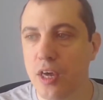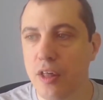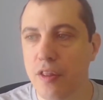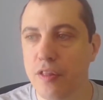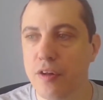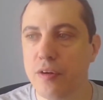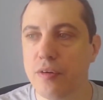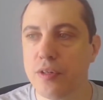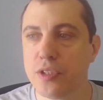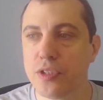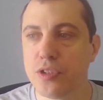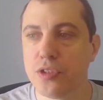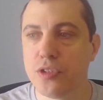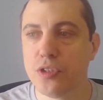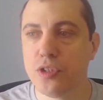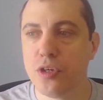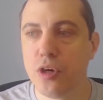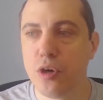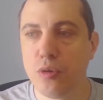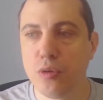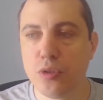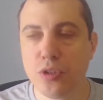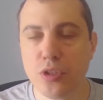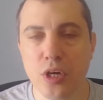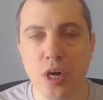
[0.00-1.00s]
There is
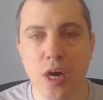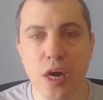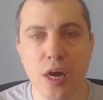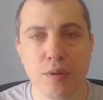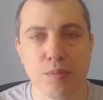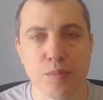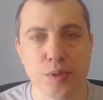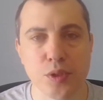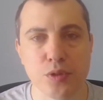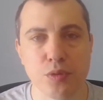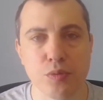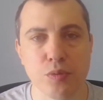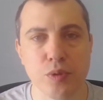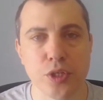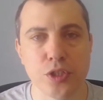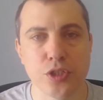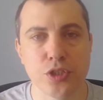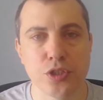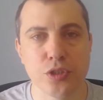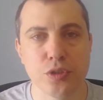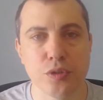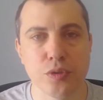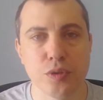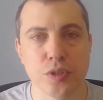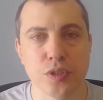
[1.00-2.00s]
no time at
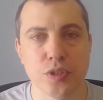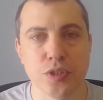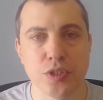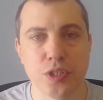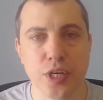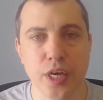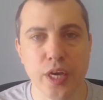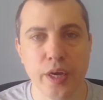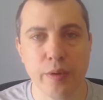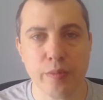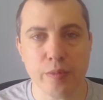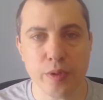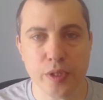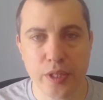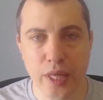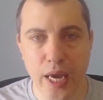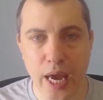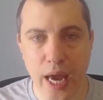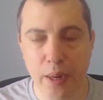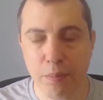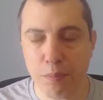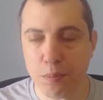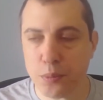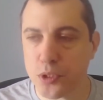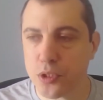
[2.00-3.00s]
which you can say with
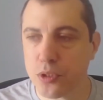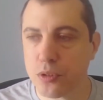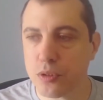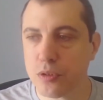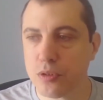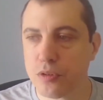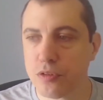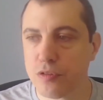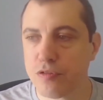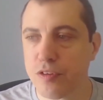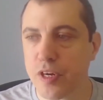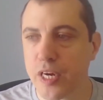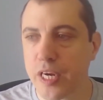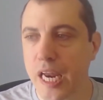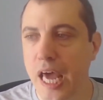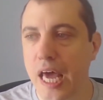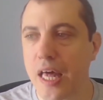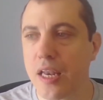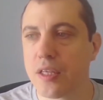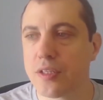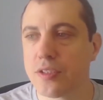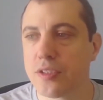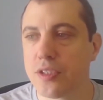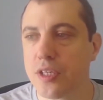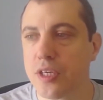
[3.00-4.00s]
absolute
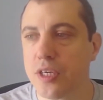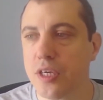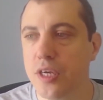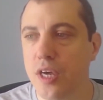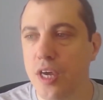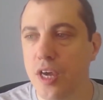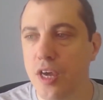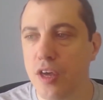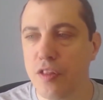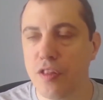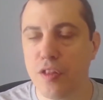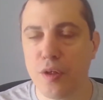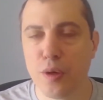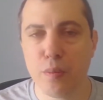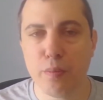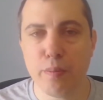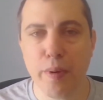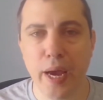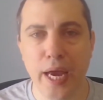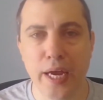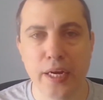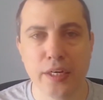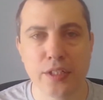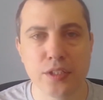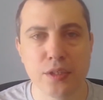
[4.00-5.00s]
finality that a
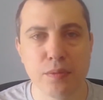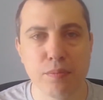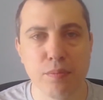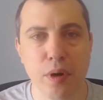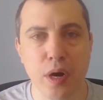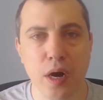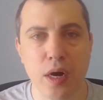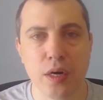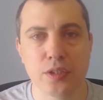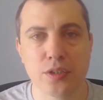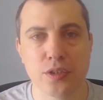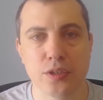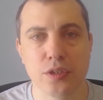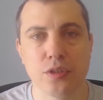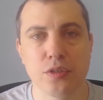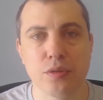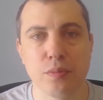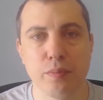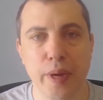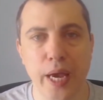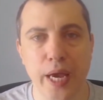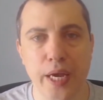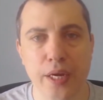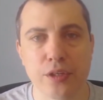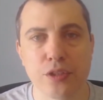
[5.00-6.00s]
bank deposit,
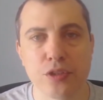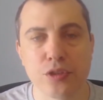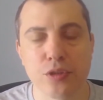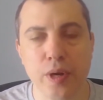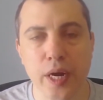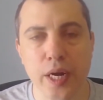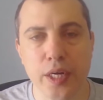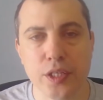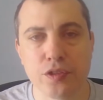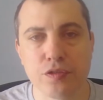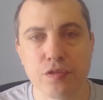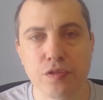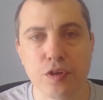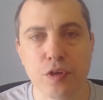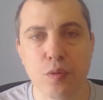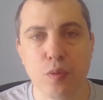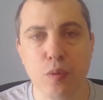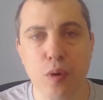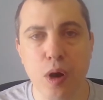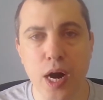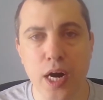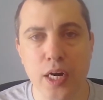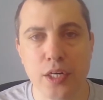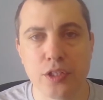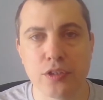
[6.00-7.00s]
bank transfer,
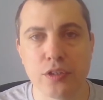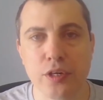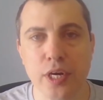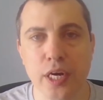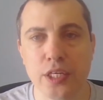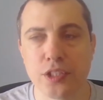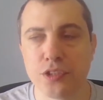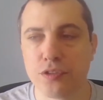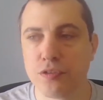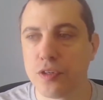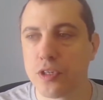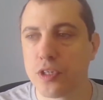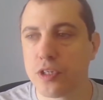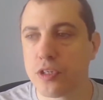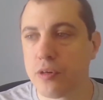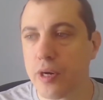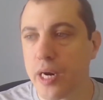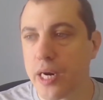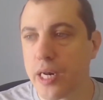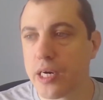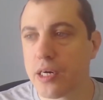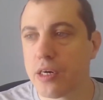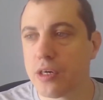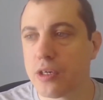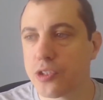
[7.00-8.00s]
wire transfer,
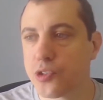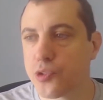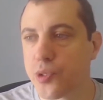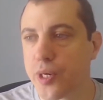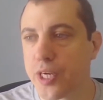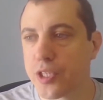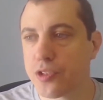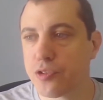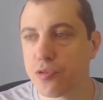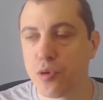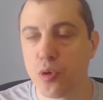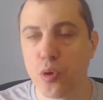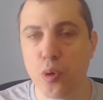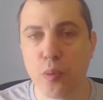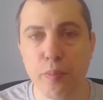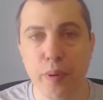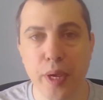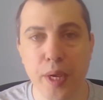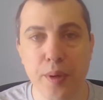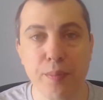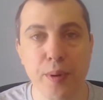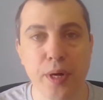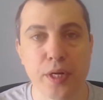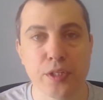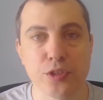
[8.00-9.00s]
credit card transfer, or
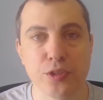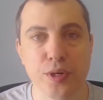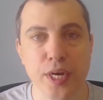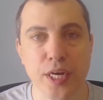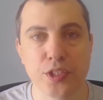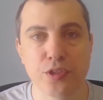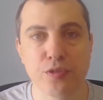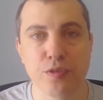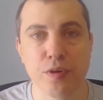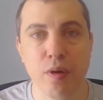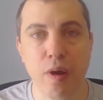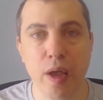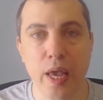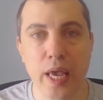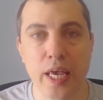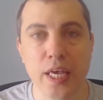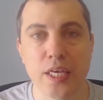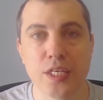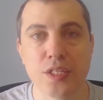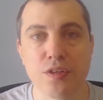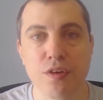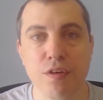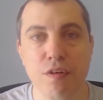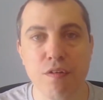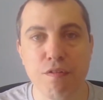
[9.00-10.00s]
PayPal transfer
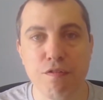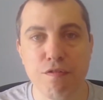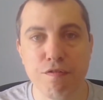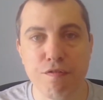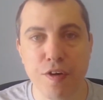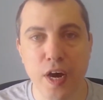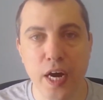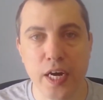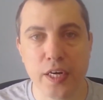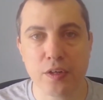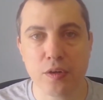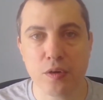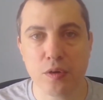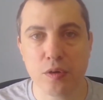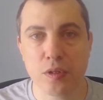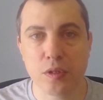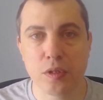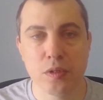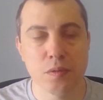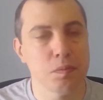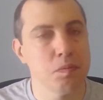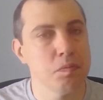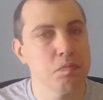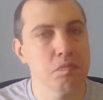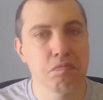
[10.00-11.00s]
is final.
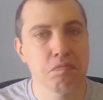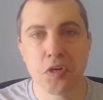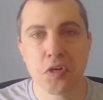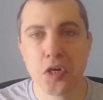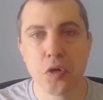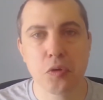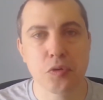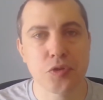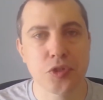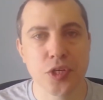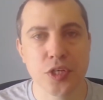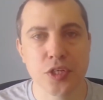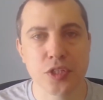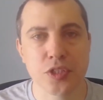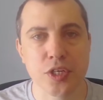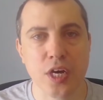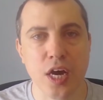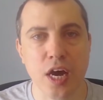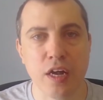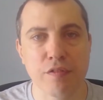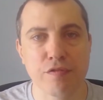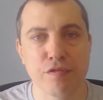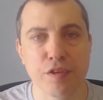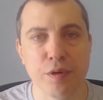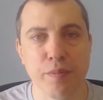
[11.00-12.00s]
No 6
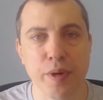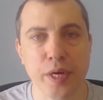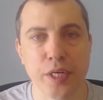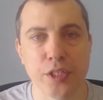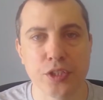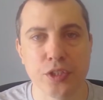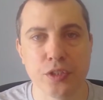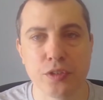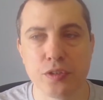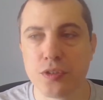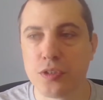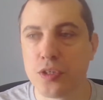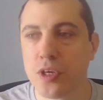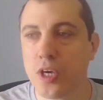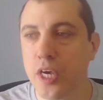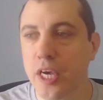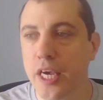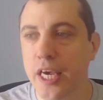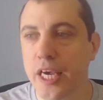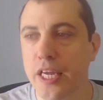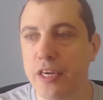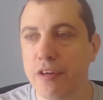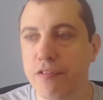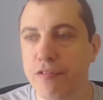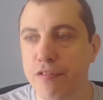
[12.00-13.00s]
confirmations.
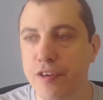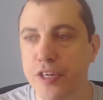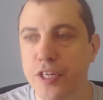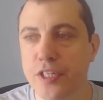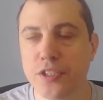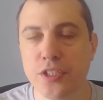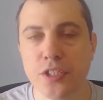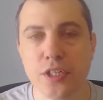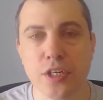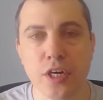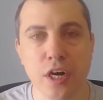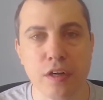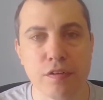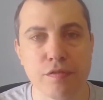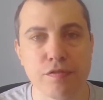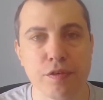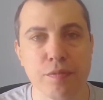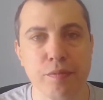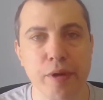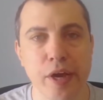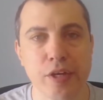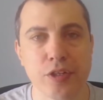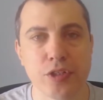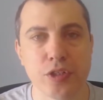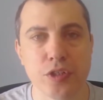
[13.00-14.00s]
Infinity
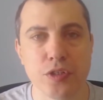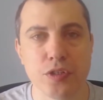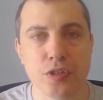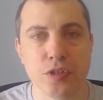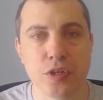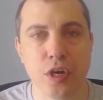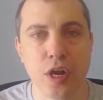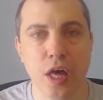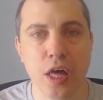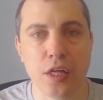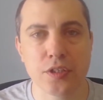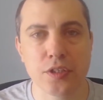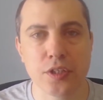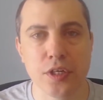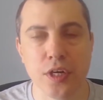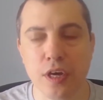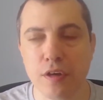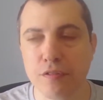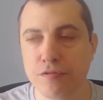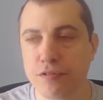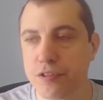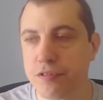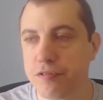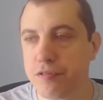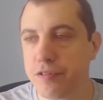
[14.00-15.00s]
confirmations are not
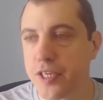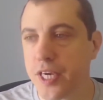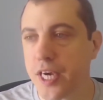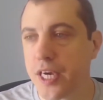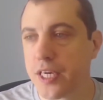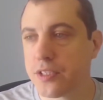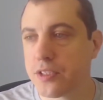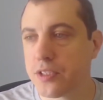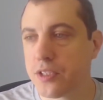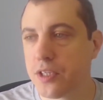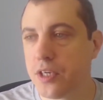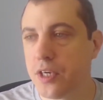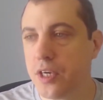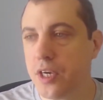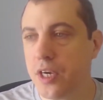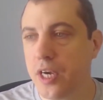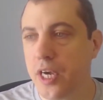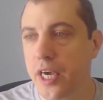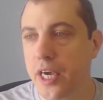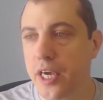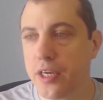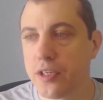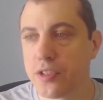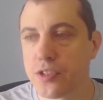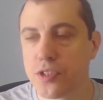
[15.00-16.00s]
enough for fiat.
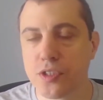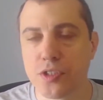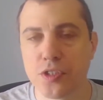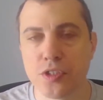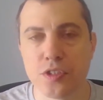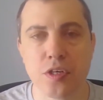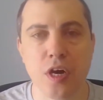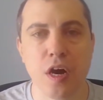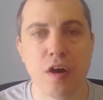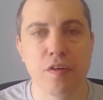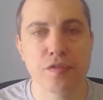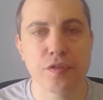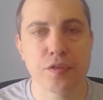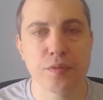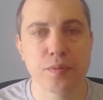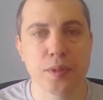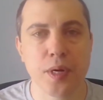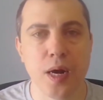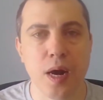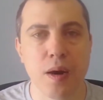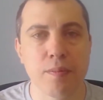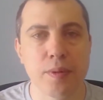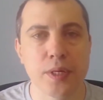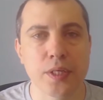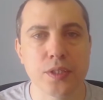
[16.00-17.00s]
It is a soft
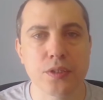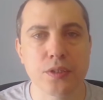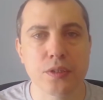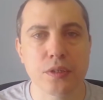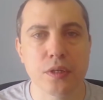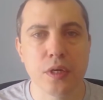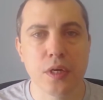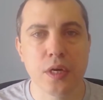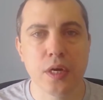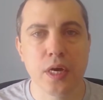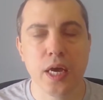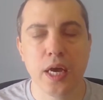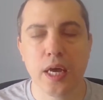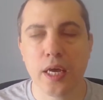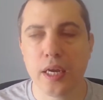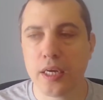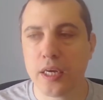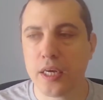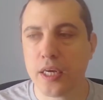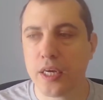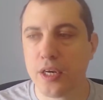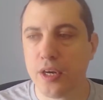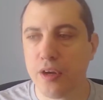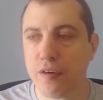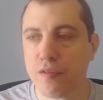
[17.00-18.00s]
promise, and
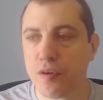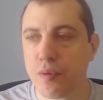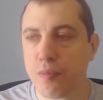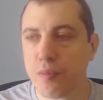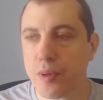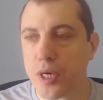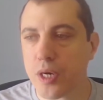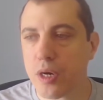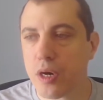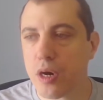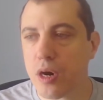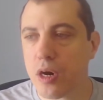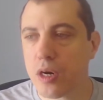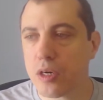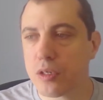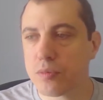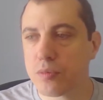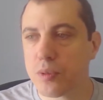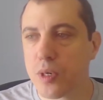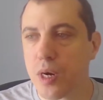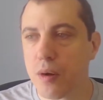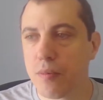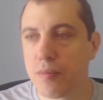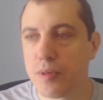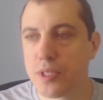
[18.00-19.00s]
it can never be a hard
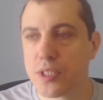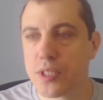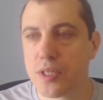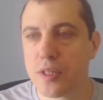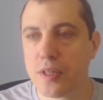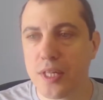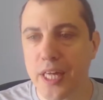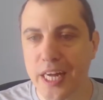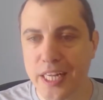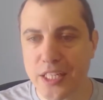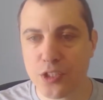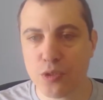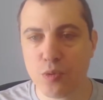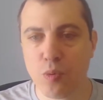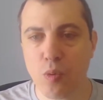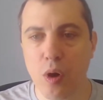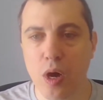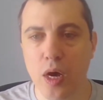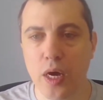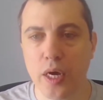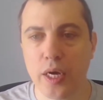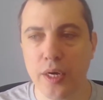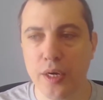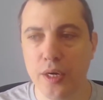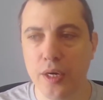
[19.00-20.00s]
promise. And that's
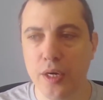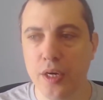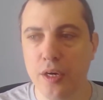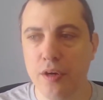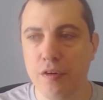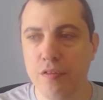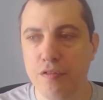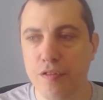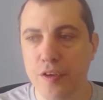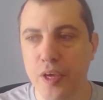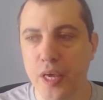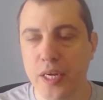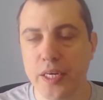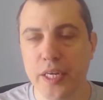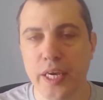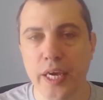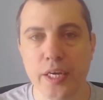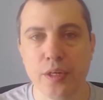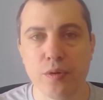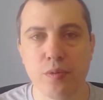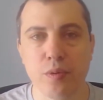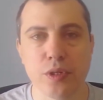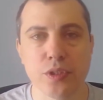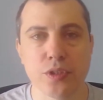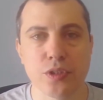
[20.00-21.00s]
why fiat
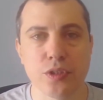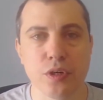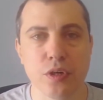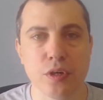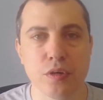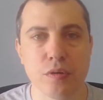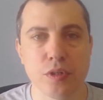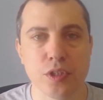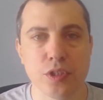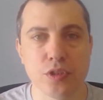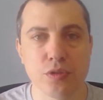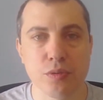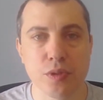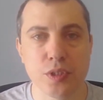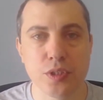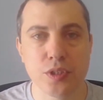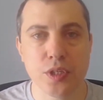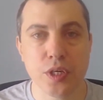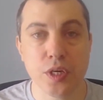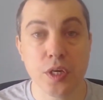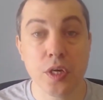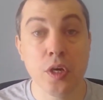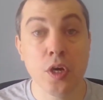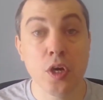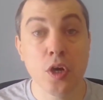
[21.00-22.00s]
gateways are always
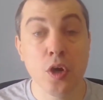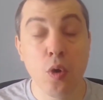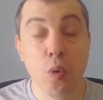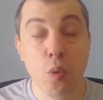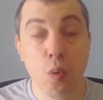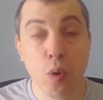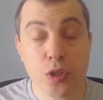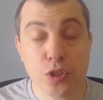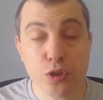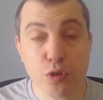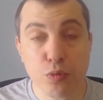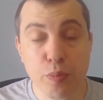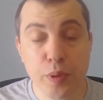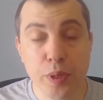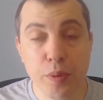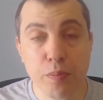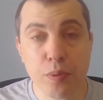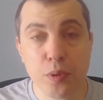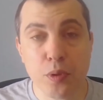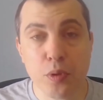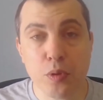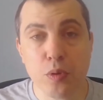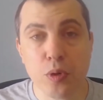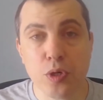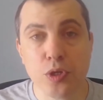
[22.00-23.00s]
risky. What do
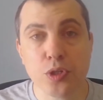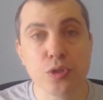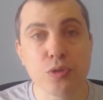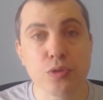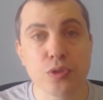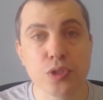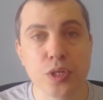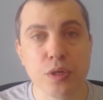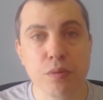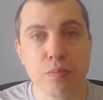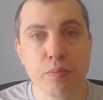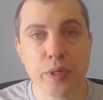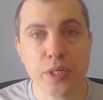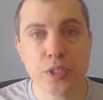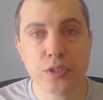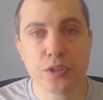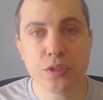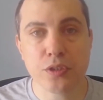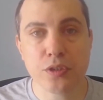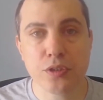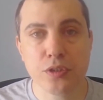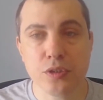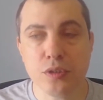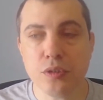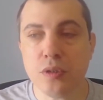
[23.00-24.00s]
people who are using
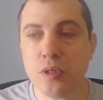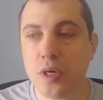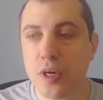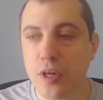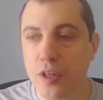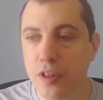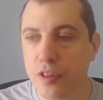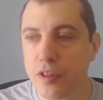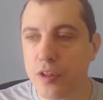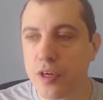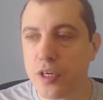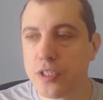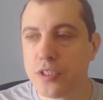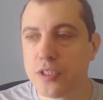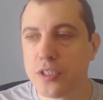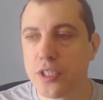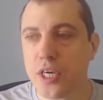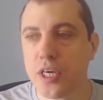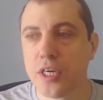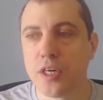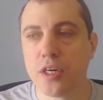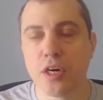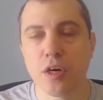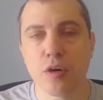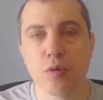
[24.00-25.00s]
BISQ do? They
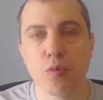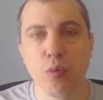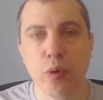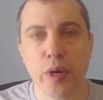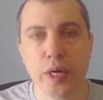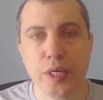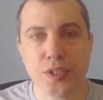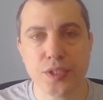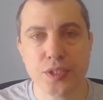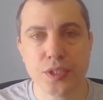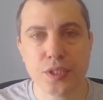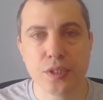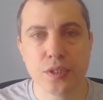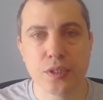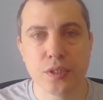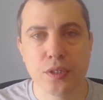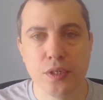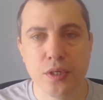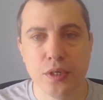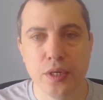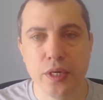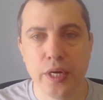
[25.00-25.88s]
take a risk.